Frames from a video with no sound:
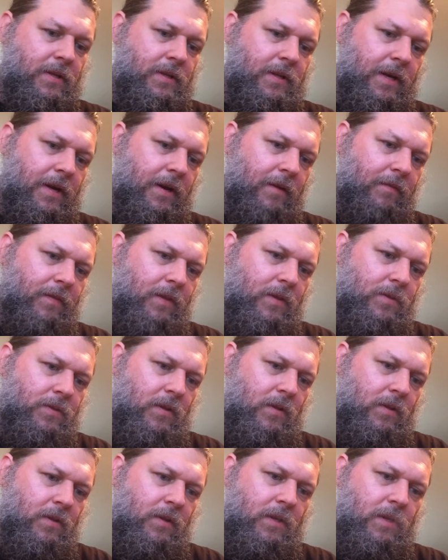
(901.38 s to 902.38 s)
airflow is a
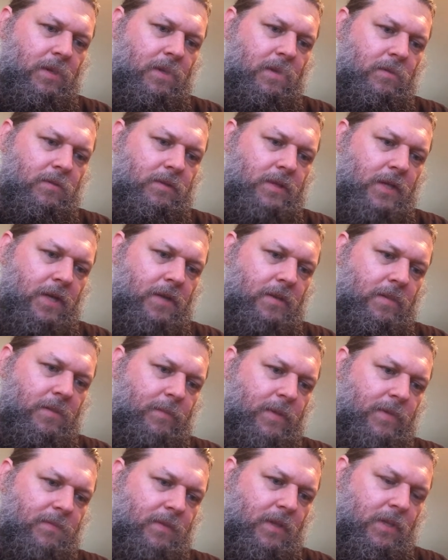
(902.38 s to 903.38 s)
little tighter than my
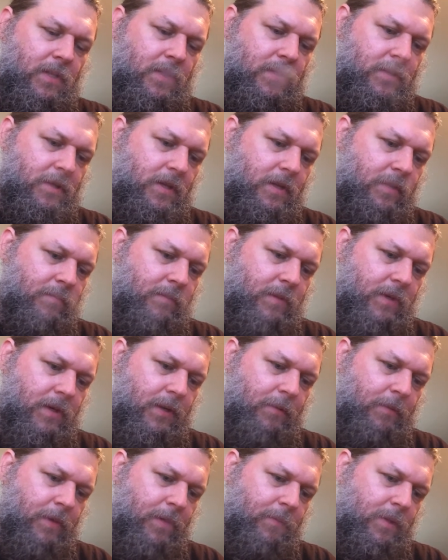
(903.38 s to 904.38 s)
velocity, but not
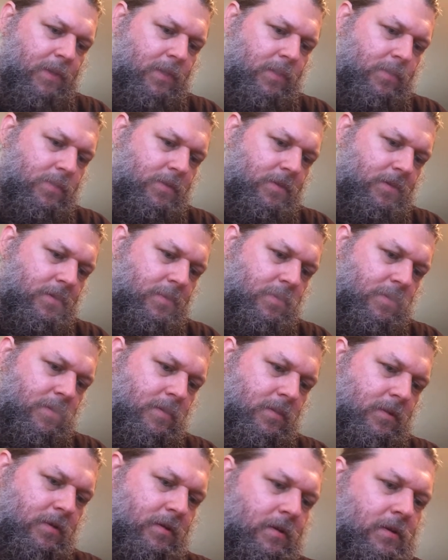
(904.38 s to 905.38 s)
by much.
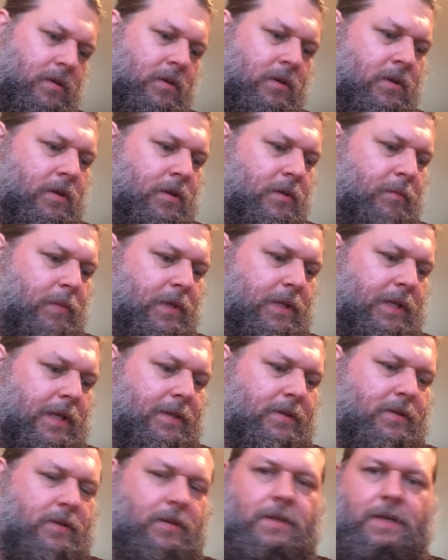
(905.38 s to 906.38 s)
But that's
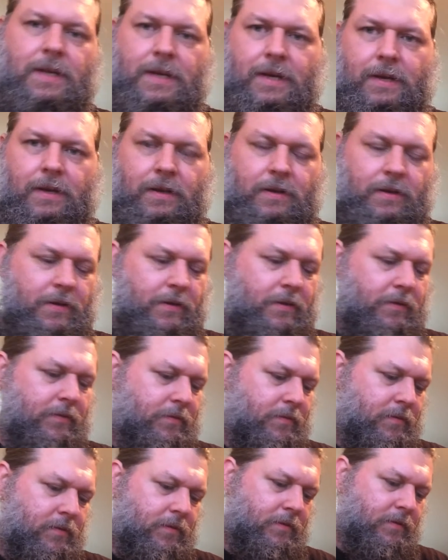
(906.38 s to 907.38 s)
the tank, you know.
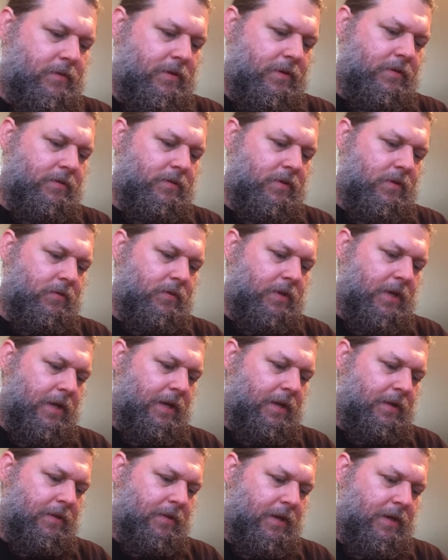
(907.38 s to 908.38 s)
There is no tank
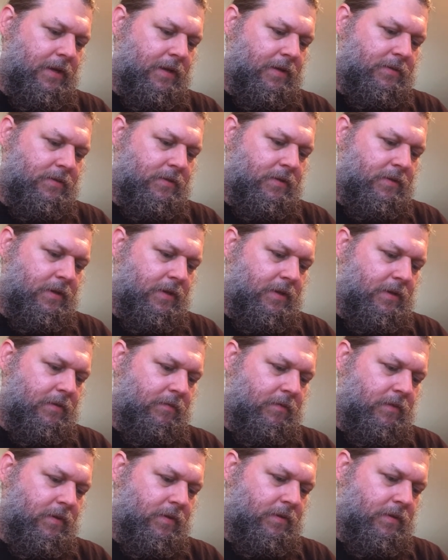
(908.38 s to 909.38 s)
that has the
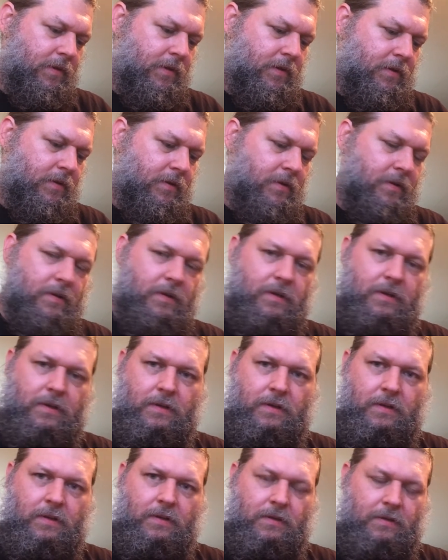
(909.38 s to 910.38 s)
airflow
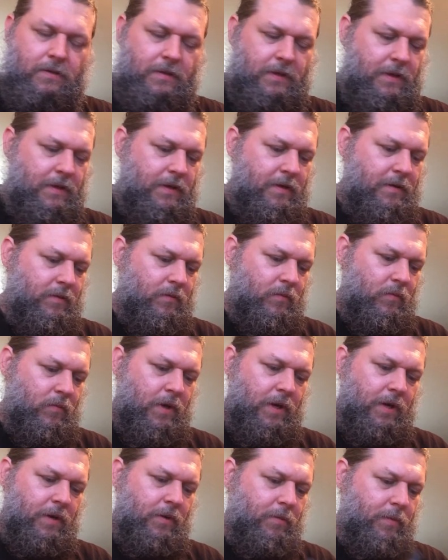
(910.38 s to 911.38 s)
that wide
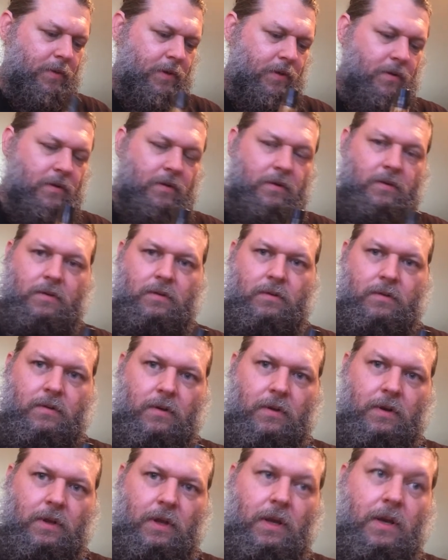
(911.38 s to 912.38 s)
open
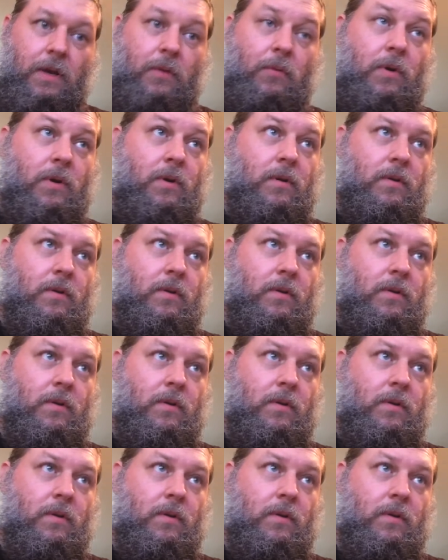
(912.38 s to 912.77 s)
RDA will.